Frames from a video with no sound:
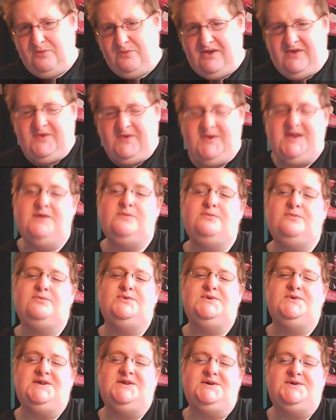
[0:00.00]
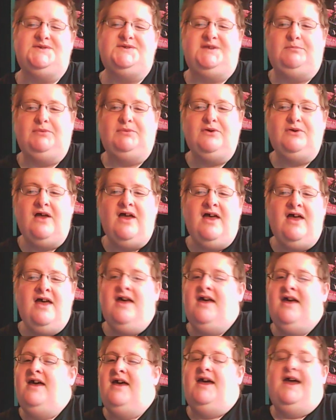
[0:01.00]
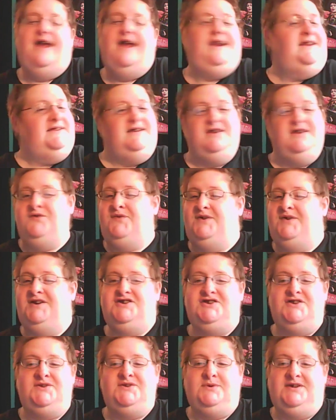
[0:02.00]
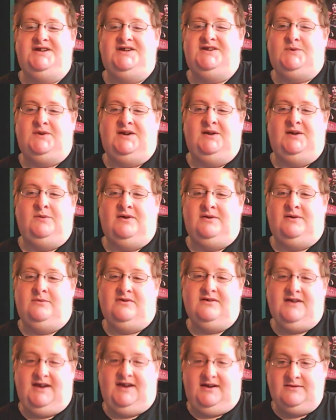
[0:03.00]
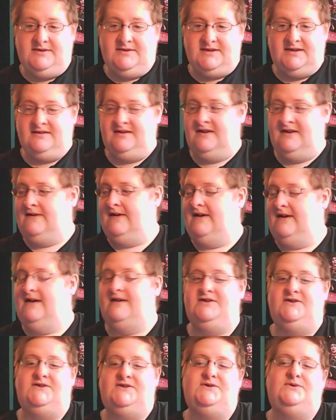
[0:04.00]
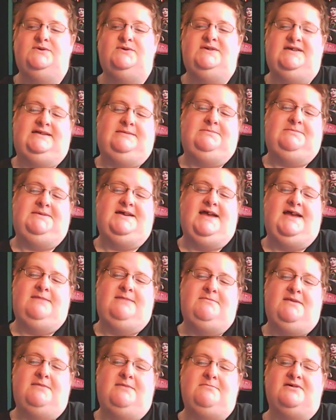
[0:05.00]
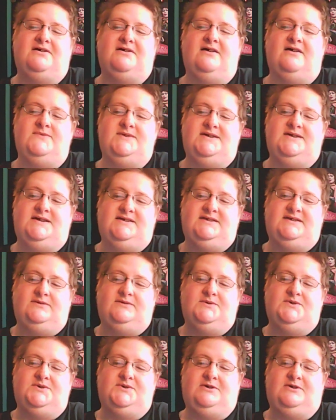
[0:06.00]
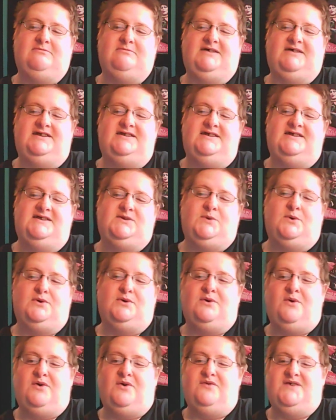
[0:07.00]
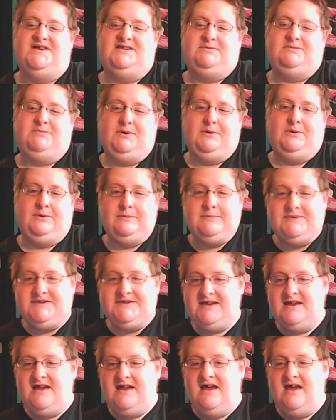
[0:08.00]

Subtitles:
The rules are simple. Anything you finish in 2021 will count. You do need to be a member of the Silver Streamland Discord or Facebook groups.